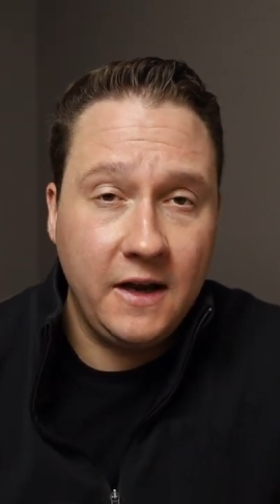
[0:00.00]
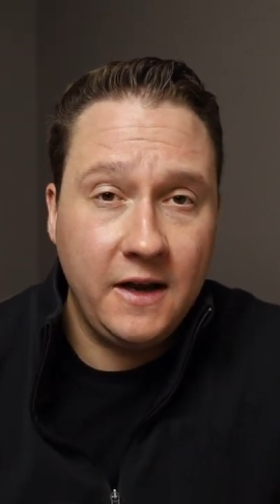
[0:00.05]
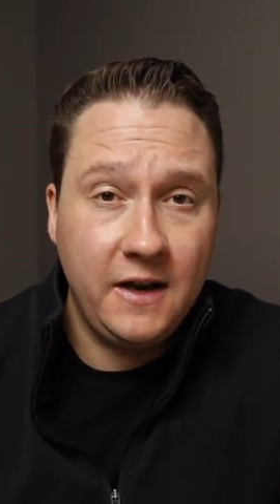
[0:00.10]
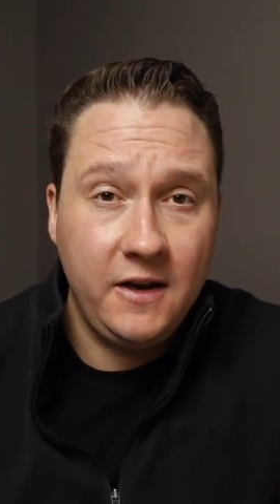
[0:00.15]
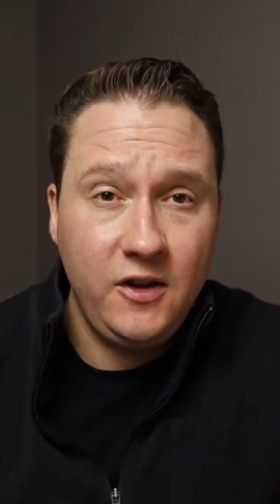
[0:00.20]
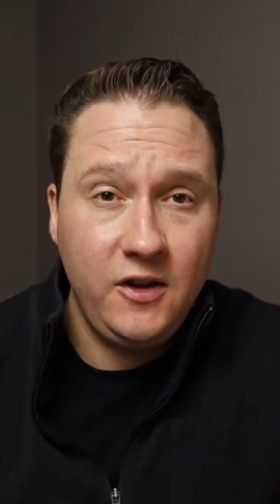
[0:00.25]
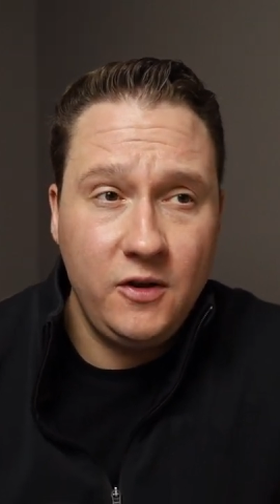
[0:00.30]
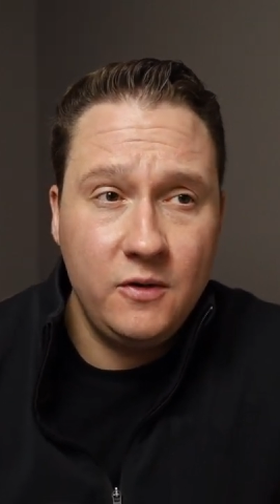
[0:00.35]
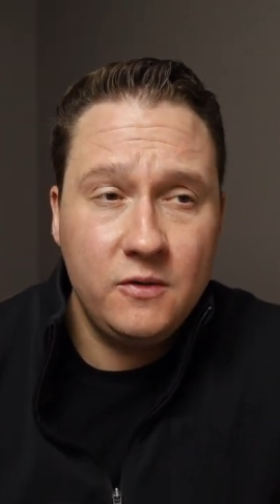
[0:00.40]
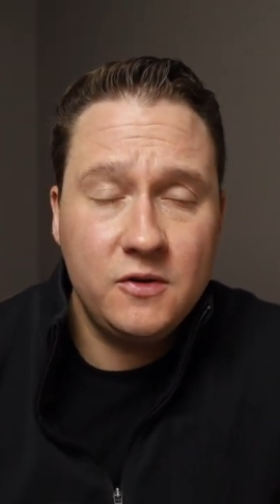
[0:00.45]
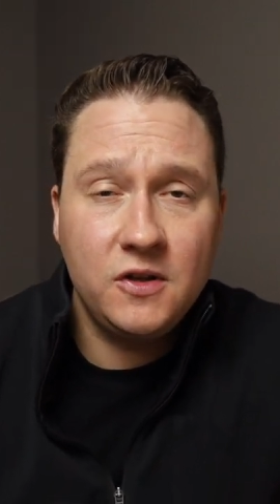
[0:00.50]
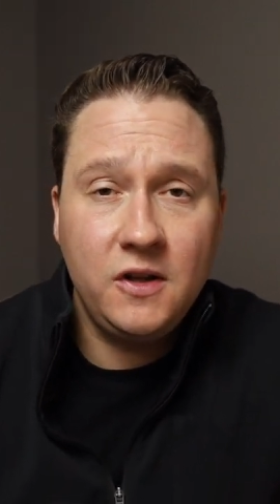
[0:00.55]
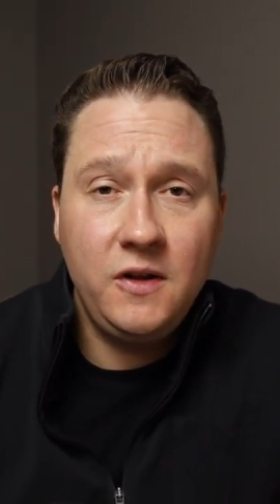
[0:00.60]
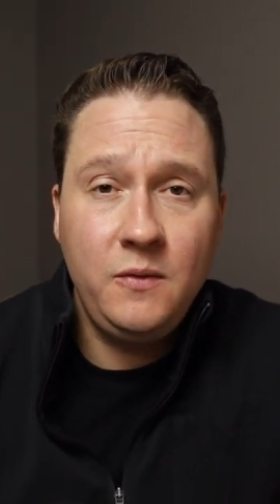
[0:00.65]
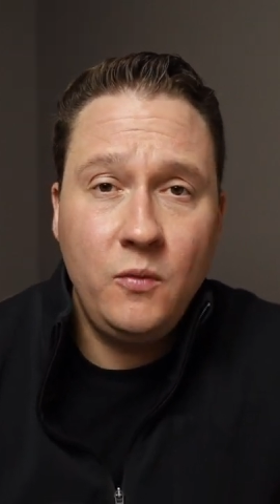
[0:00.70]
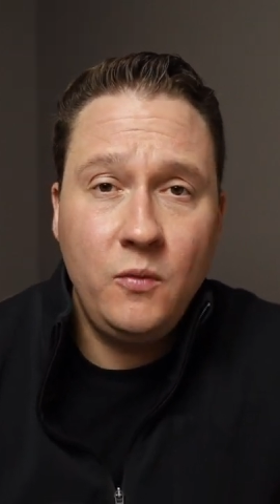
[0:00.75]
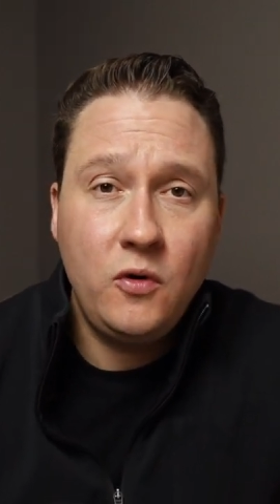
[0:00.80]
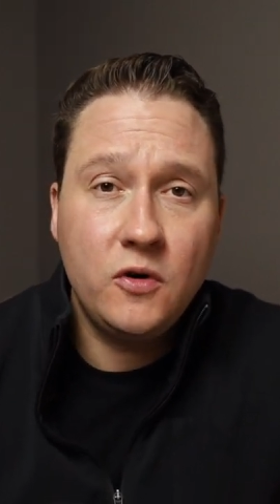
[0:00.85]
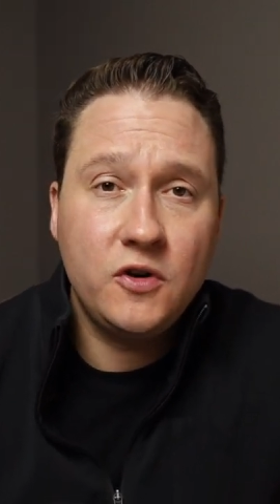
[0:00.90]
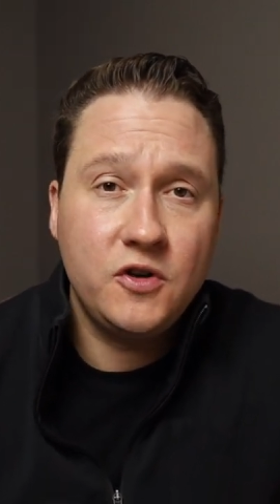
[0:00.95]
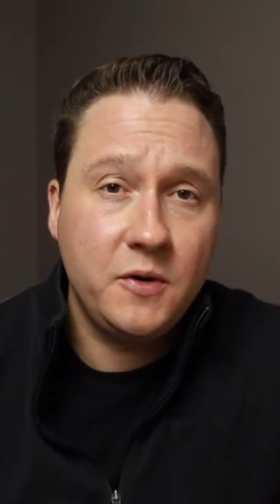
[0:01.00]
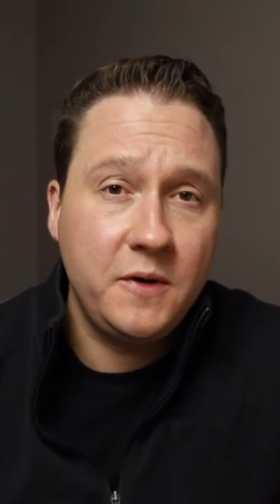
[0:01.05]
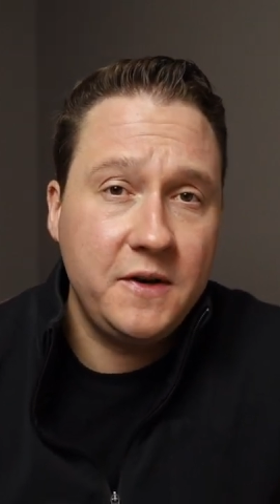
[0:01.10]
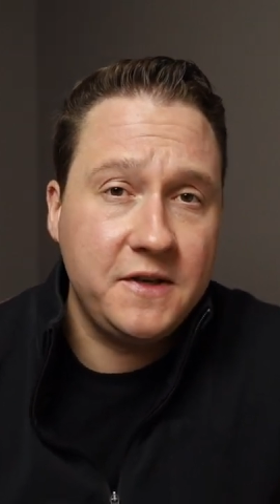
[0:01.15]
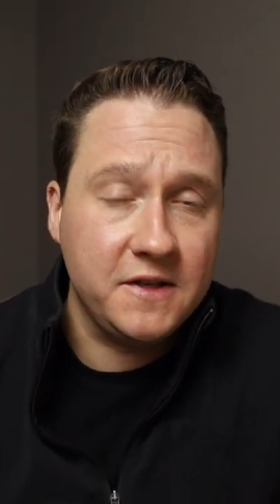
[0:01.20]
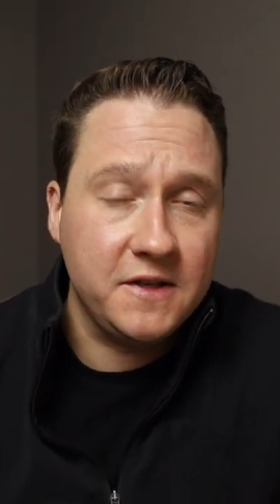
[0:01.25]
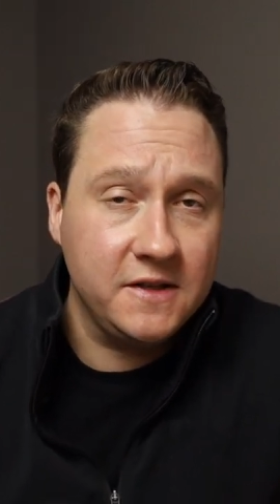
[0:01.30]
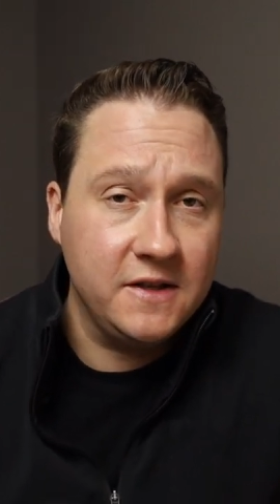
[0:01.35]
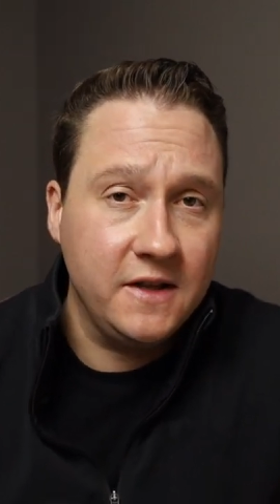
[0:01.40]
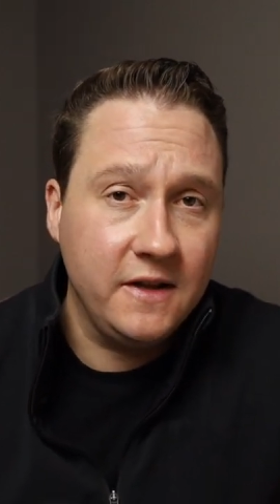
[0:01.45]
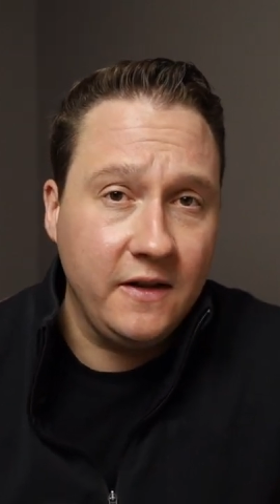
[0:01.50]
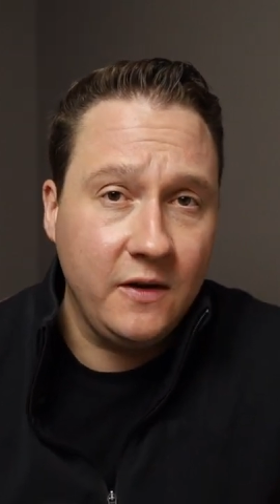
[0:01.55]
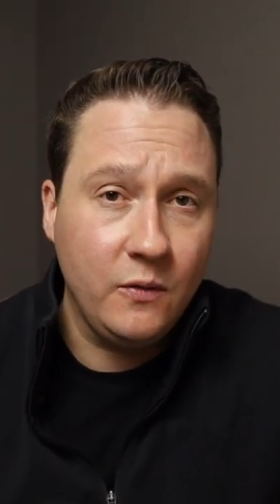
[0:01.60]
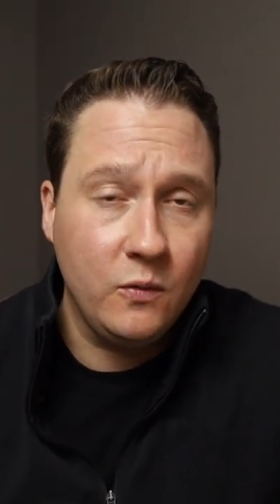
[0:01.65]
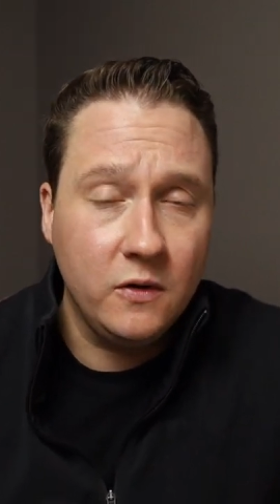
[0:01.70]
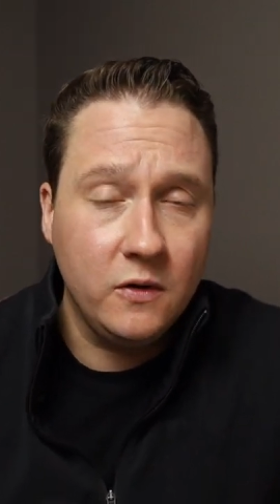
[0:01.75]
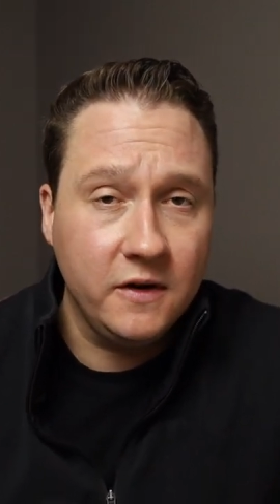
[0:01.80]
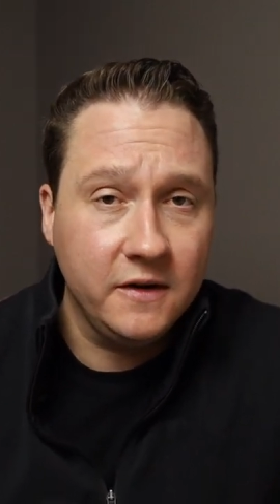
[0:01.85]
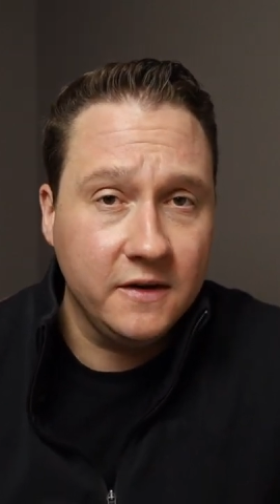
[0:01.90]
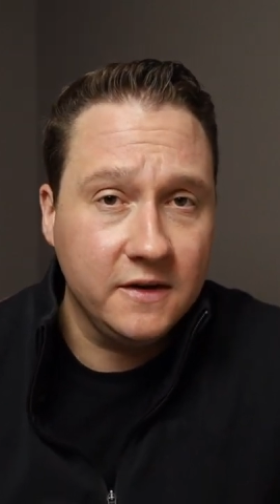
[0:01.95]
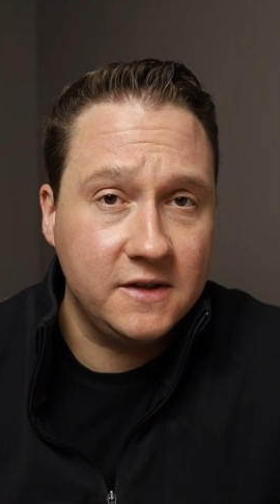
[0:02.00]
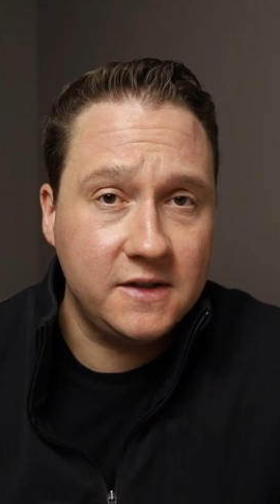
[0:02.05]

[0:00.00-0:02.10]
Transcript: and usually more choices than they would in a